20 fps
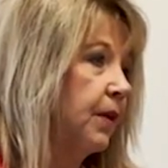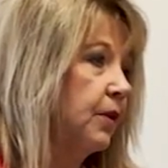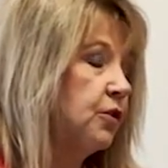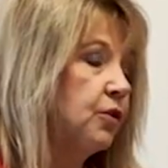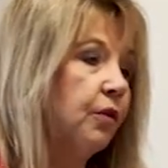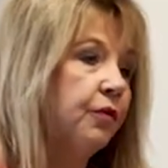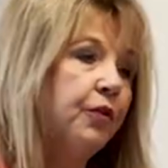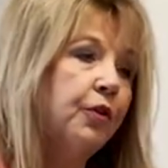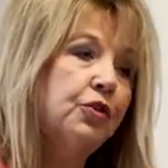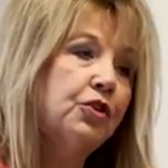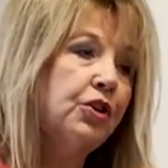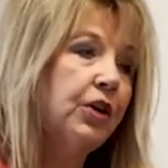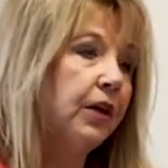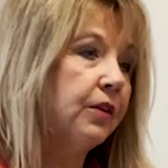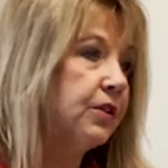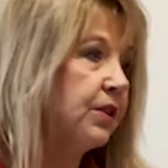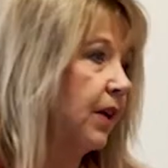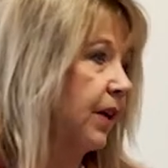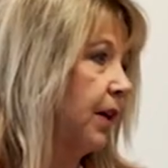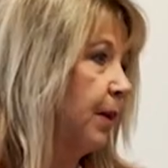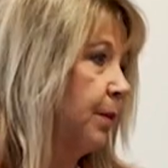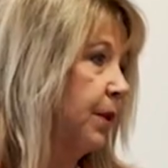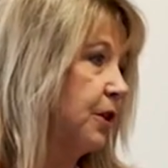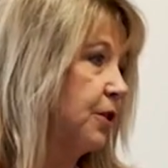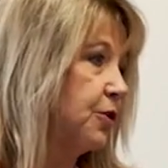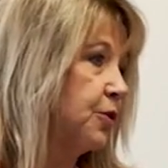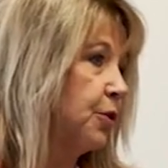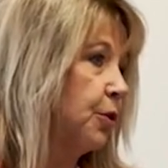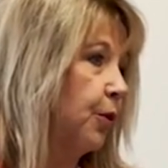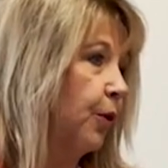So if your child's not coming to
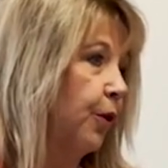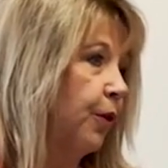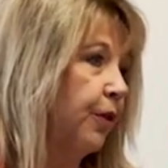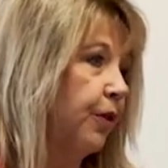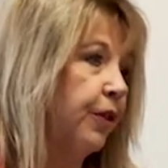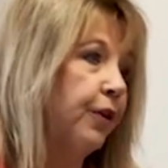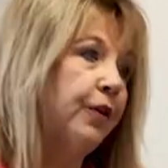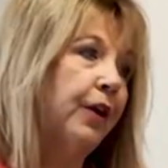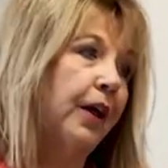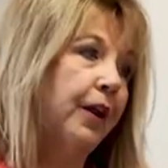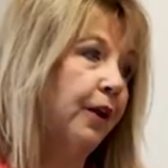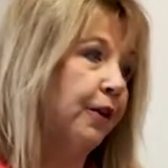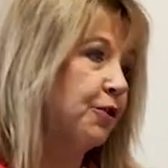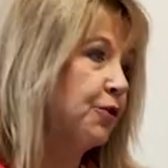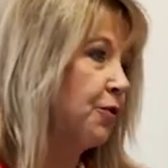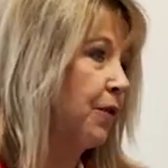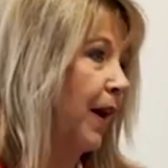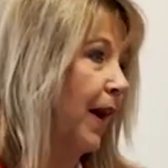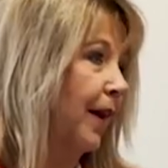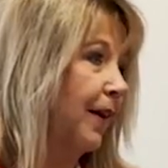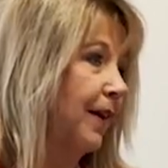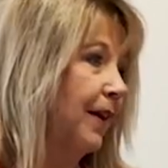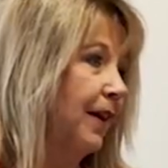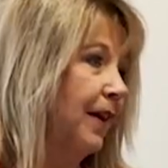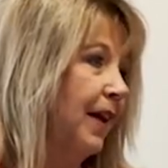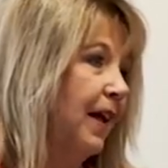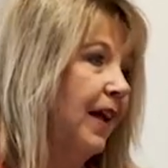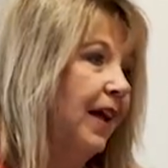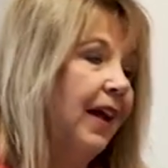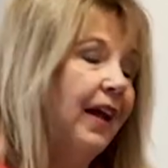school, they're not on track.
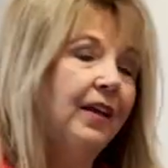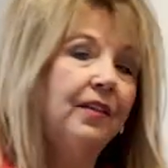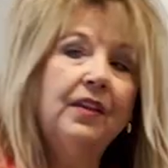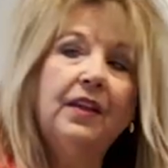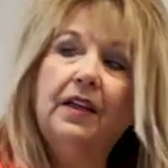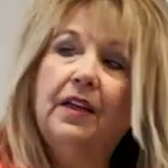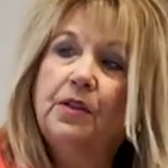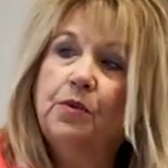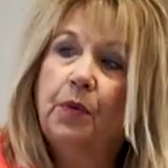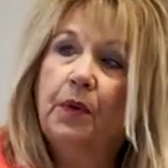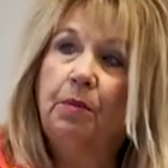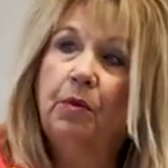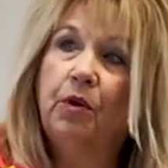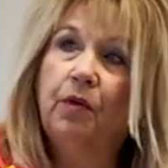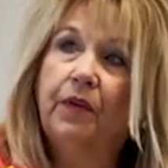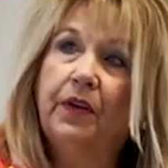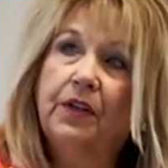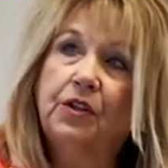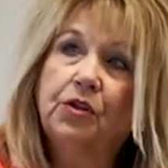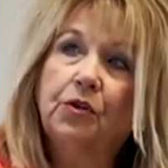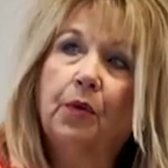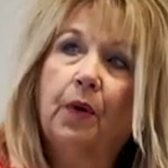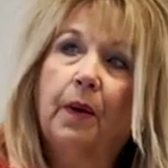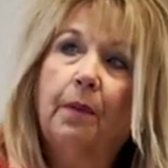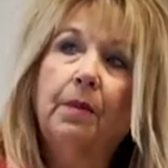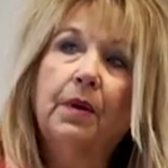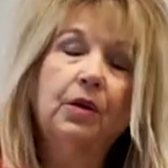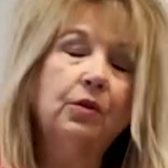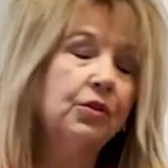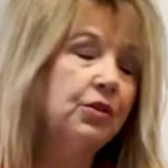And then as we move into our
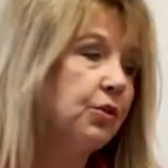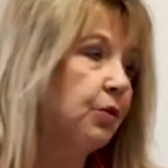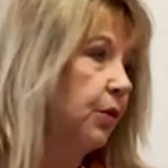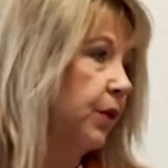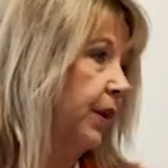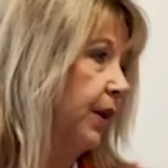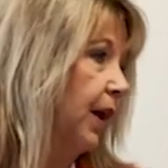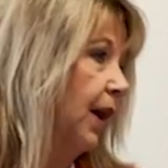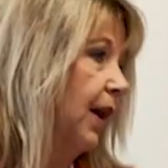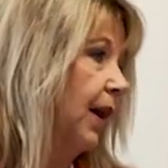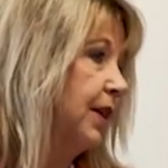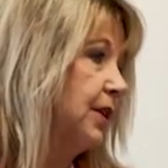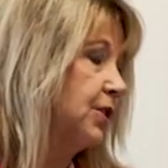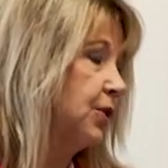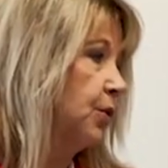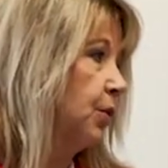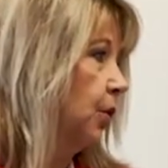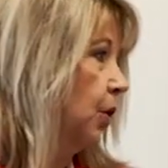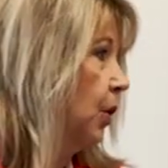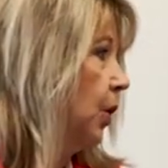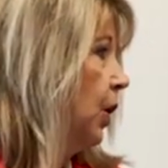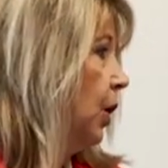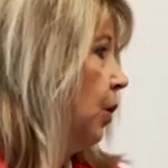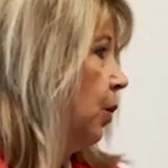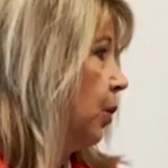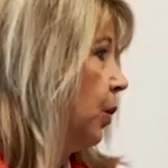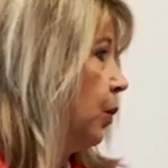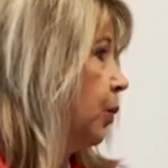middle school and high school, we're